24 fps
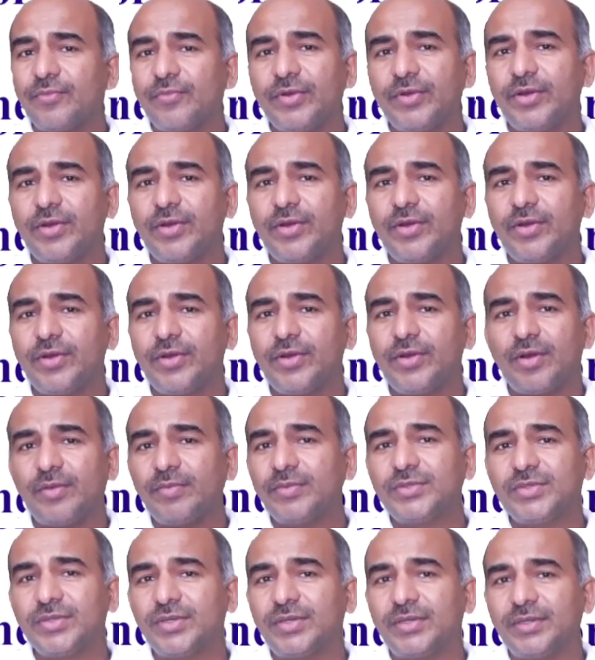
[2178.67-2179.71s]
We
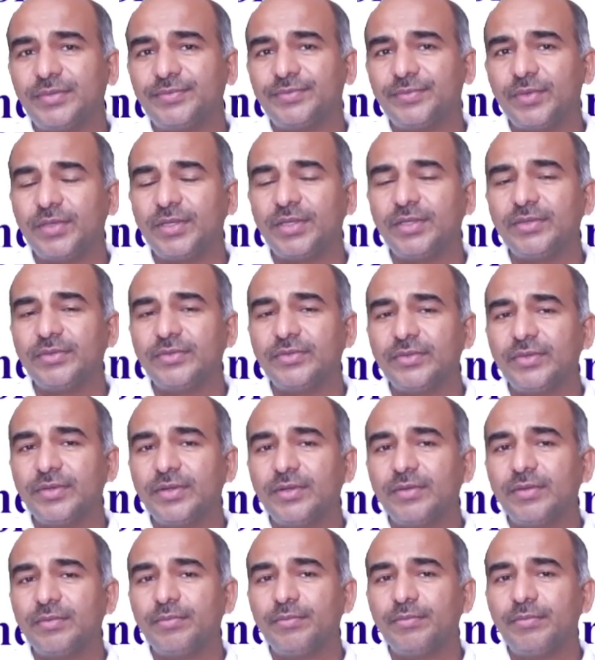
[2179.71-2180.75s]
observed, okay,
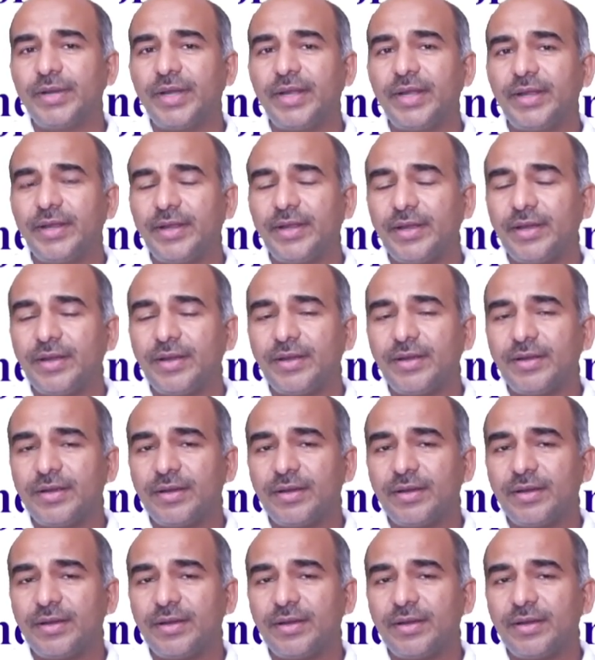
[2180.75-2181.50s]
by